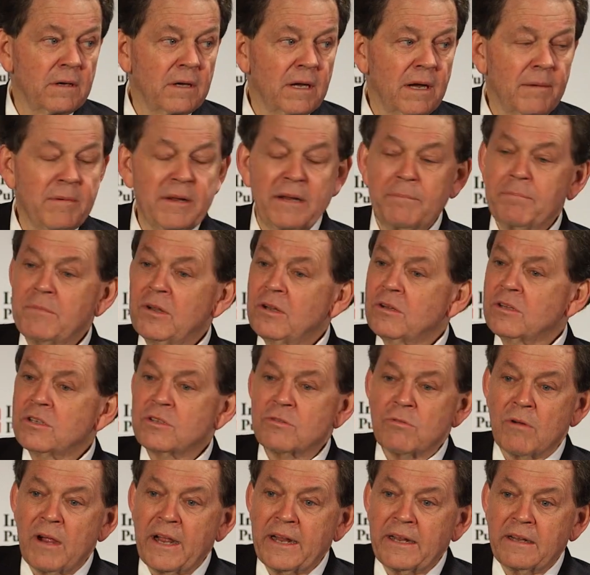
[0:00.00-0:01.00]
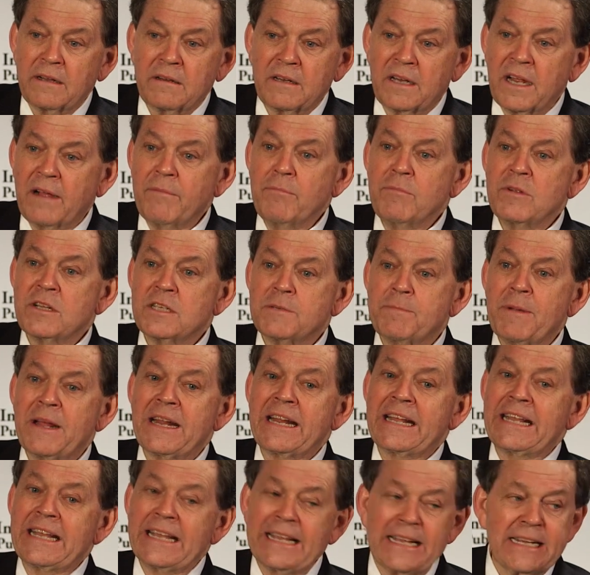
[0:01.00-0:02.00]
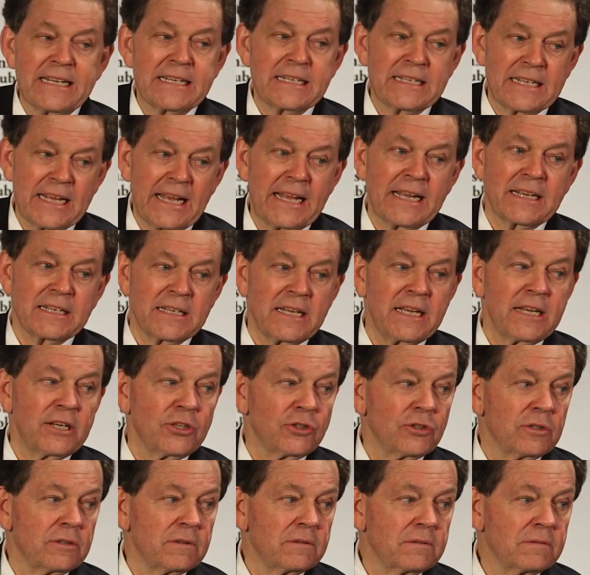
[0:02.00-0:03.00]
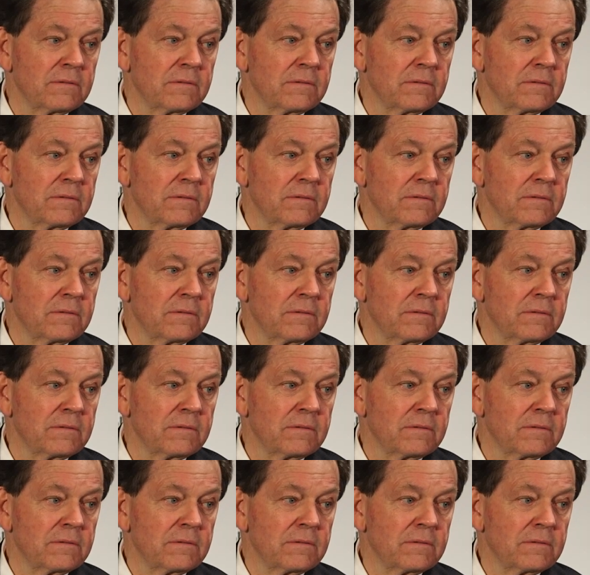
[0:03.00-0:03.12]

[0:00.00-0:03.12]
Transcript: I mean, Milton's right. Government spending is taxation.